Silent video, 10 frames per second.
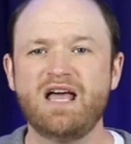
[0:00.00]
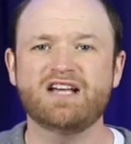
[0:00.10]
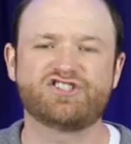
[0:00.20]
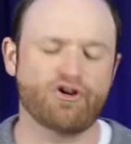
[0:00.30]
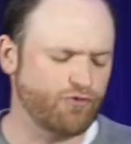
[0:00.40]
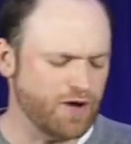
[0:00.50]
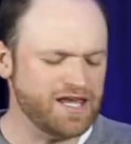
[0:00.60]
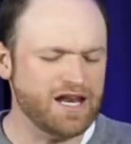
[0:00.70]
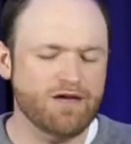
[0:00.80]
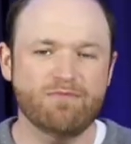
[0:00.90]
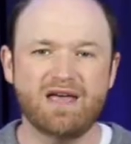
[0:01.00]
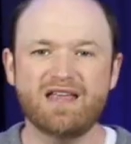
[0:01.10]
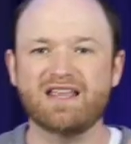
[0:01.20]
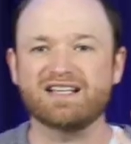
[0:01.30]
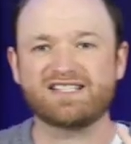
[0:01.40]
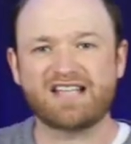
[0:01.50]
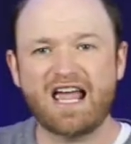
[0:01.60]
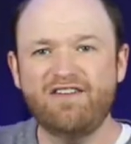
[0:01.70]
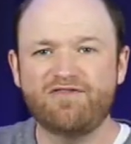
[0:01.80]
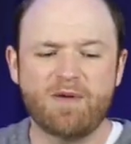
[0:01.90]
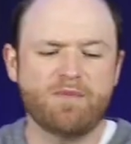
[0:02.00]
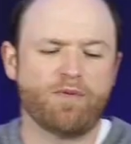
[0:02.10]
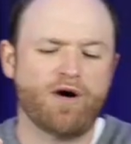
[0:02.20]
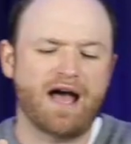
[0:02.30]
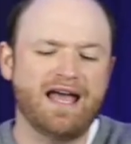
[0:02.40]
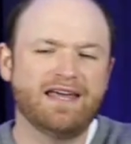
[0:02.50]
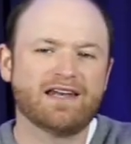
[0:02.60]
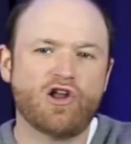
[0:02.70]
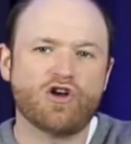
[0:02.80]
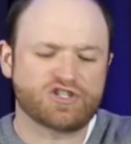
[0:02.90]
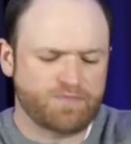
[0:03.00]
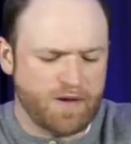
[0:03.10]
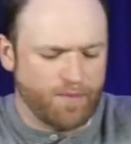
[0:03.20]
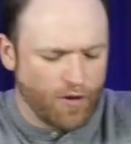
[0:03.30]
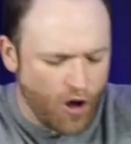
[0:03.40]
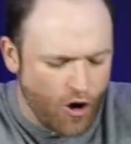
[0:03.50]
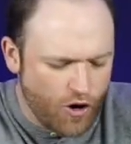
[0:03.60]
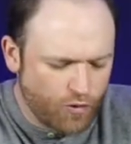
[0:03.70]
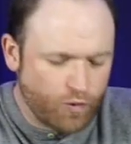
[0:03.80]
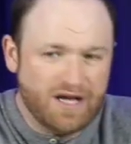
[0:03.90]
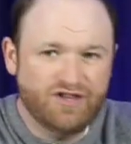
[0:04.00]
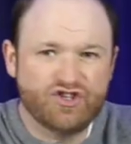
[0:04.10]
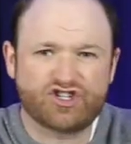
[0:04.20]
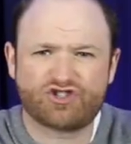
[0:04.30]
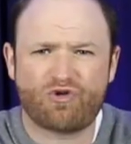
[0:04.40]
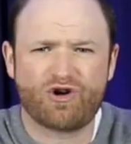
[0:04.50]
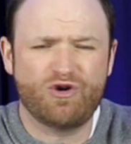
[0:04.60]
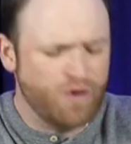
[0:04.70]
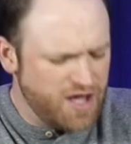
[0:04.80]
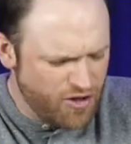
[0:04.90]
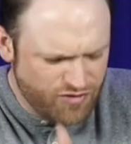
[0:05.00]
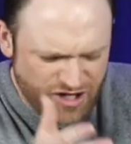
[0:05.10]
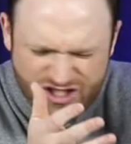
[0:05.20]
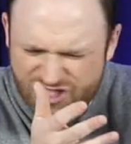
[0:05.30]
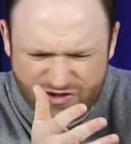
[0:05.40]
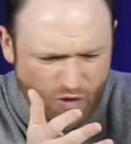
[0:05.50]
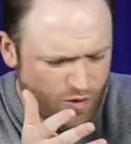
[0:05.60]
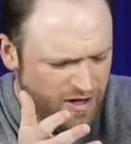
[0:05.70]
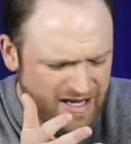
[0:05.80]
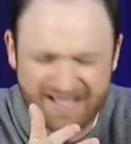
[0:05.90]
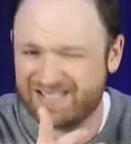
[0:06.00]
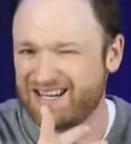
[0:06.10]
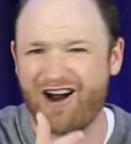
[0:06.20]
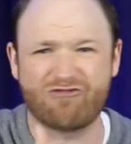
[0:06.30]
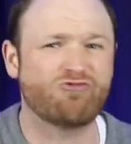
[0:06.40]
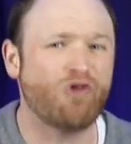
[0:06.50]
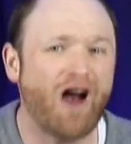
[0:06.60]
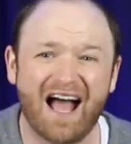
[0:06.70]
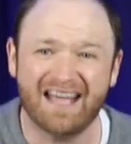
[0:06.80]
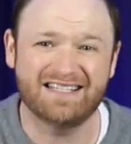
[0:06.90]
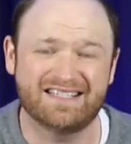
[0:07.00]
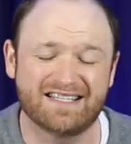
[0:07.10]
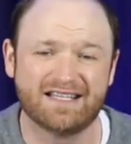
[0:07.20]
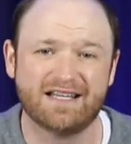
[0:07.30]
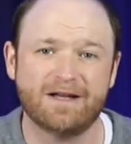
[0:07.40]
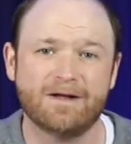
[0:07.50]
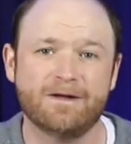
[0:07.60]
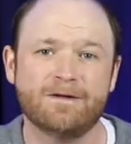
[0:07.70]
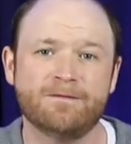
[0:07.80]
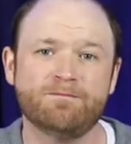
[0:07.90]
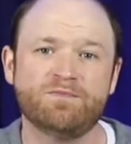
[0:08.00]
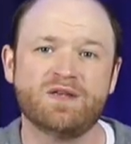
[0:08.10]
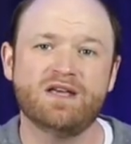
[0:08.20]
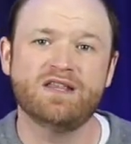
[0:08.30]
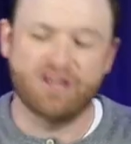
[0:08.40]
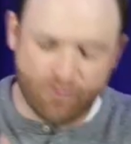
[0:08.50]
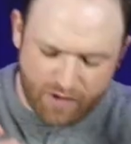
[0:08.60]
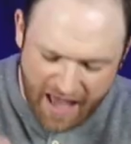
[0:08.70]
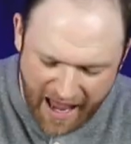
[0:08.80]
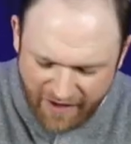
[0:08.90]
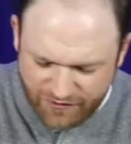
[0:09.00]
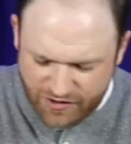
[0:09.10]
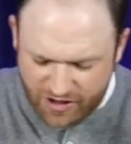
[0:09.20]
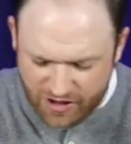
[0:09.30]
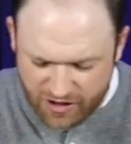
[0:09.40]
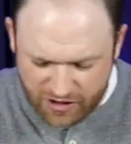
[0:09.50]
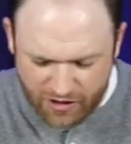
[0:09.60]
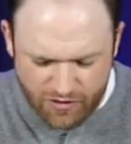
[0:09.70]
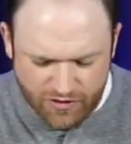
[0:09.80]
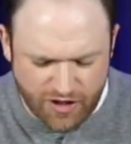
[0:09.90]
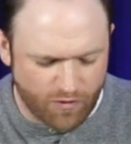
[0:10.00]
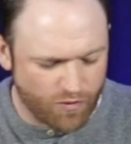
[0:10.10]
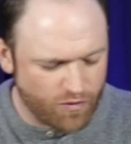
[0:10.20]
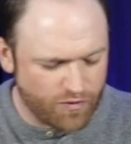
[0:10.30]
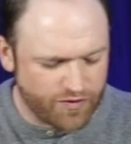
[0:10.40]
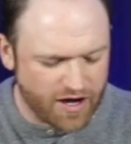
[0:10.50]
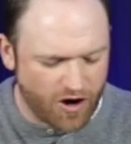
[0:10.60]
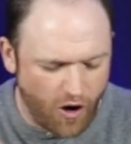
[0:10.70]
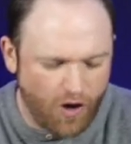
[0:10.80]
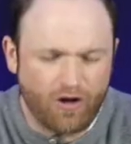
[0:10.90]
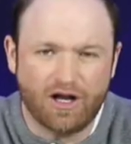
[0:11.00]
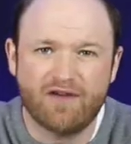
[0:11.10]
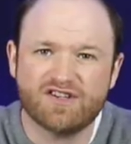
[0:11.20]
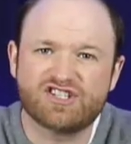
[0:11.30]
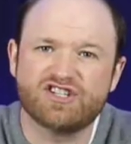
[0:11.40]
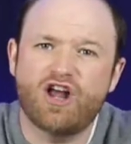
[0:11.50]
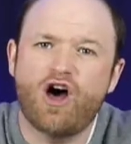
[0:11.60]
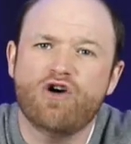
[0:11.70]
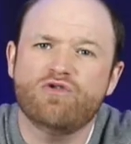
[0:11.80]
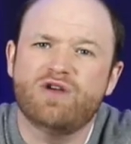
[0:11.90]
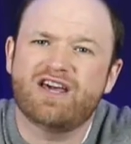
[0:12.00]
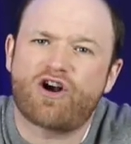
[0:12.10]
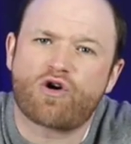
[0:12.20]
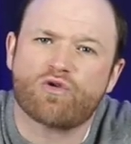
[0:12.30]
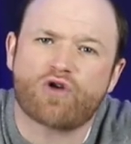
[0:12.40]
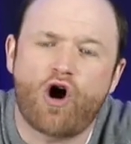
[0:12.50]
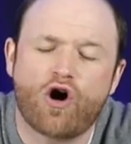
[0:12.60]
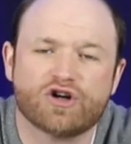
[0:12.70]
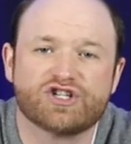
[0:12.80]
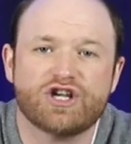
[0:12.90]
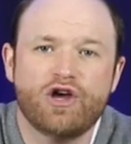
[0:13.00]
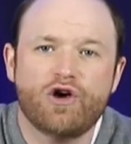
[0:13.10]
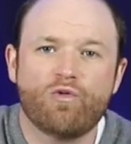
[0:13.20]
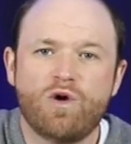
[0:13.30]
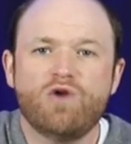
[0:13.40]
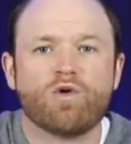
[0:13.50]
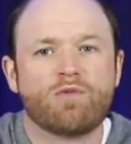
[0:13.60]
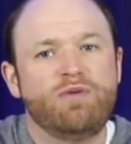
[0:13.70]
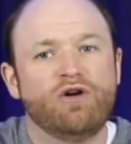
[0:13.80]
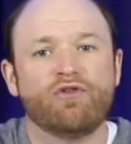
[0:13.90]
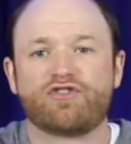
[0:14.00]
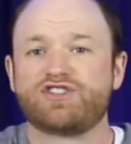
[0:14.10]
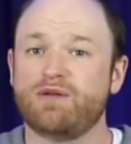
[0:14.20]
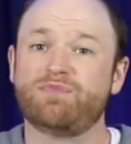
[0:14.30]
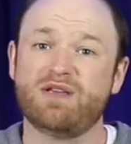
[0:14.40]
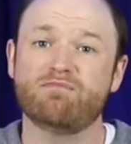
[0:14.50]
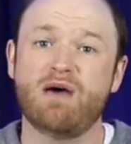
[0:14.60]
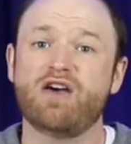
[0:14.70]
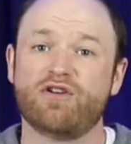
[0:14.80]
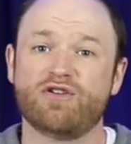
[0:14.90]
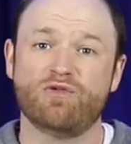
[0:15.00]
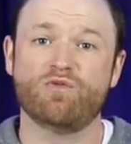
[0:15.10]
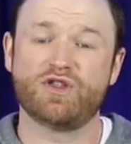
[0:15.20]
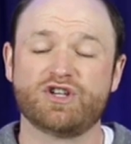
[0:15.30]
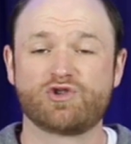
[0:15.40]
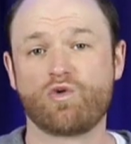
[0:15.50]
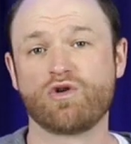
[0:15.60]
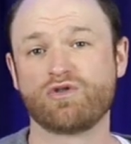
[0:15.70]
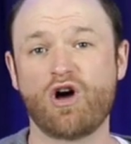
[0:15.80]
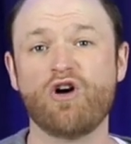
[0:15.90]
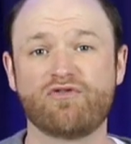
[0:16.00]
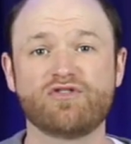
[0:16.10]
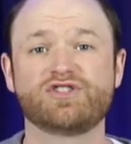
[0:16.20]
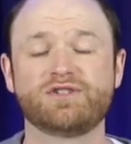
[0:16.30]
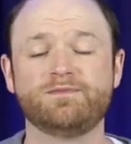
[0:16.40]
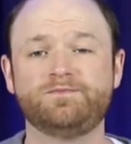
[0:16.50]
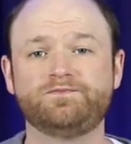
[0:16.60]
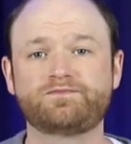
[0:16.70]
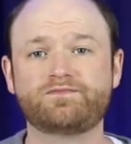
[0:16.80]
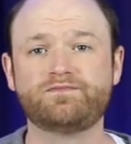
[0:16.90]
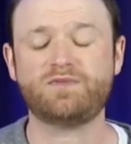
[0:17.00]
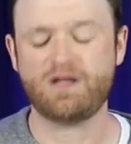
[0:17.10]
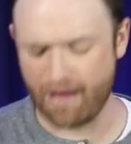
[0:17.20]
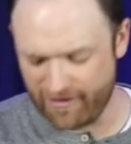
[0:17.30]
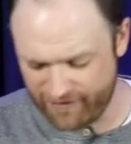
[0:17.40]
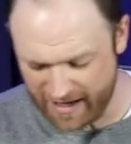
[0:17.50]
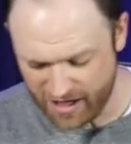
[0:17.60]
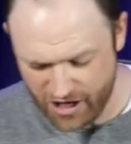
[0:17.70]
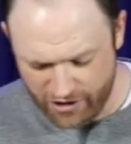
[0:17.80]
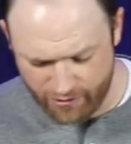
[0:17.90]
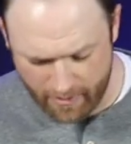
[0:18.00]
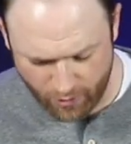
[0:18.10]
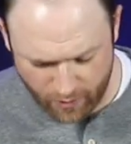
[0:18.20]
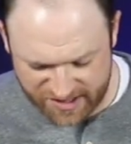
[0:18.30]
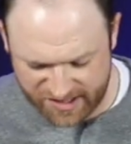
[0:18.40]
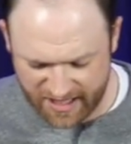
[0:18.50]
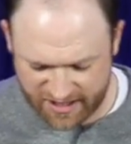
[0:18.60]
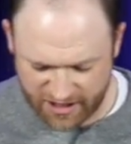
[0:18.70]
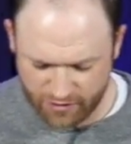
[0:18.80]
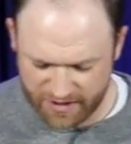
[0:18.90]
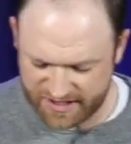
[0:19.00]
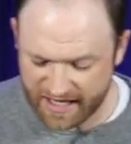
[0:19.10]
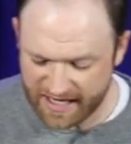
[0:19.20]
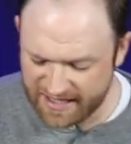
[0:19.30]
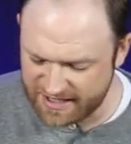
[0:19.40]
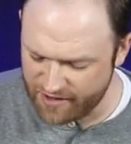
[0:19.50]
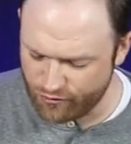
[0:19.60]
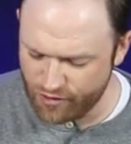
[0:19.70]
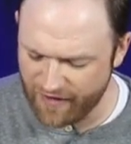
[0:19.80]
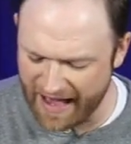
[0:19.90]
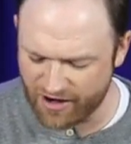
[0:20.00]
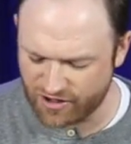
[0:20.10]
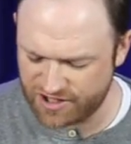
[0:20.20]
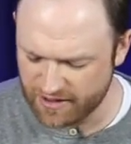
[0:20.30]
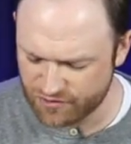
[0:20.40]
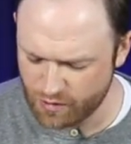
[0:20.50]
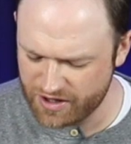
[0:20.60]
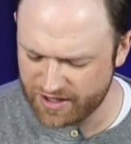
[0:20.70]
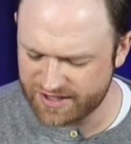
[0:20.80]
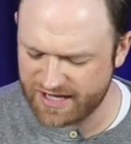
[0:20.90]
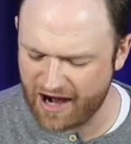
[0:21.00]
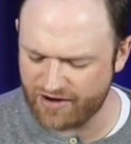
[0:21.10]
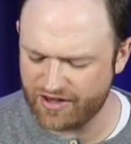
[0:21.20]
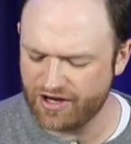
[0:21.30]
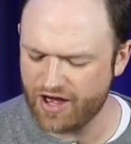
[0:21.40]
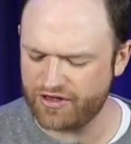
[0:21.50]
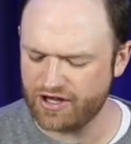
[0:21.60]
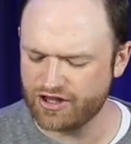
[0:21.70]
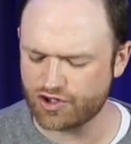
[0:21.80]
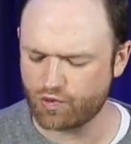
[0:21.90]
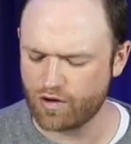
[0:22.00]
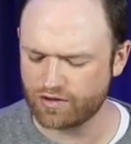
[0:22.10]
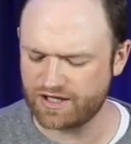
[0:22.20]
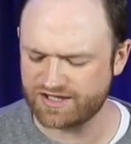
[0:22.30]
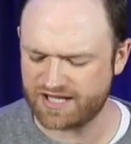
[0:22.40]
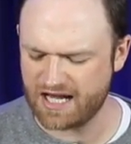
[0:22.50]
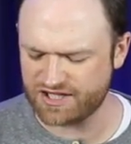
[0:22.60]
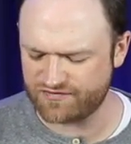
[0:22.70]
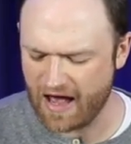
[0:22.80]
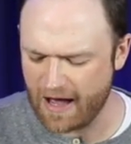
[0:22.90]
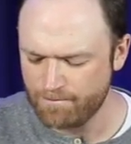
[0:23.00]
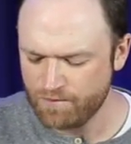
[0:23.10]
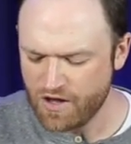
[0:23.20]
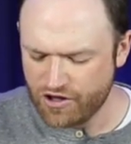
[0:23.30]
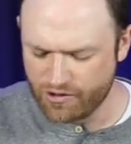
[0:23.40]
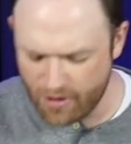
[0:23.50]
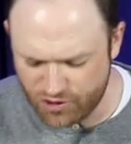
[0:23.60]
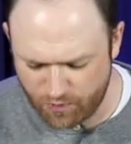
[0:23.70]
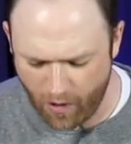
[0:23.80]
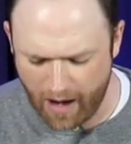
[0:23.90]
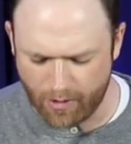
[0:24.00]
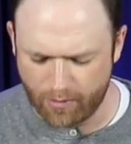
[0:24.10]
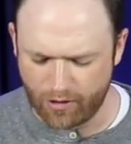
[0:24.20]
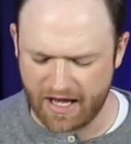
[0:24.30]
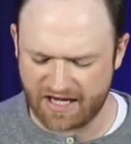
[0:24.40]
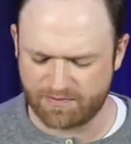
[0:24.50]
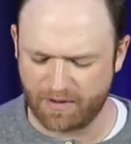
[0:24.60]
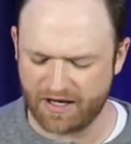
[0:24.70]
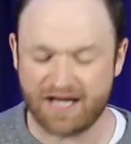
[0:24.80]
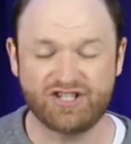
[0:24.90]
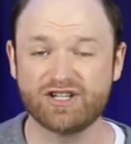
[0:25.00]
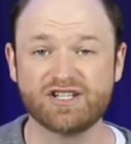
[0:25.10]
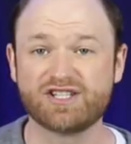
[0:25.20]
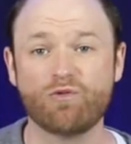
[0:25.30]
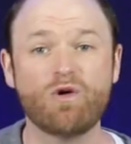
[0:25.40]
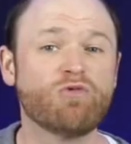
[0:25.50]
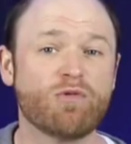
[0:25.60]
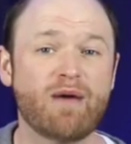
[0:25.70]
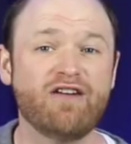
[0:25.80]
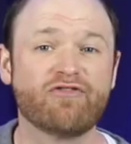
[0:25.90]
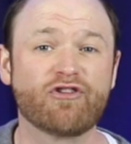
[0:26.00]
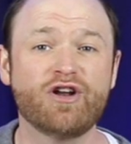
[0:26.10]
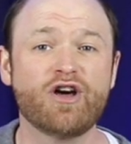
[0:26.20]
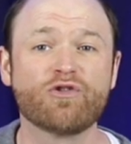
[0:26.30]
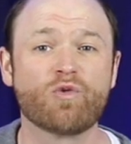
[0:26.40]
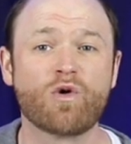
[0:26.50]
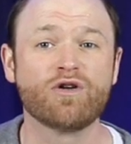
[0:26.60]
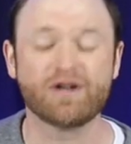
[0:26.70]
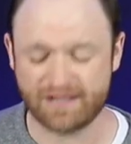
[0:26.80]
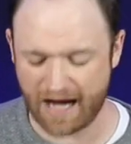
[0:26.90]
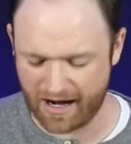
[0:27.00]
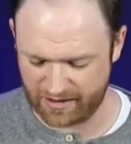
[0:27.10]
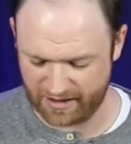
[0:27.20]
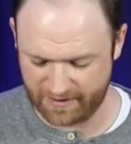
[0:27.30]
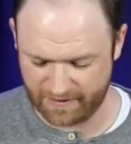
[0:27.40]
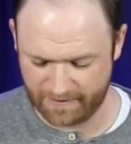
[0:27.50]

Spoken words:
And so if we can admit that saved people and lost people all read this story and we go, this story is not right, then we have to conclude that all of us know in our own hearts we were built for something better than this world offers. Matter of fact, you remember what C.S. Lewis said. He said, if we find ourselves with a desire that nothing in this world can satisfy, the most probable explanation is that we were made for another world entirely.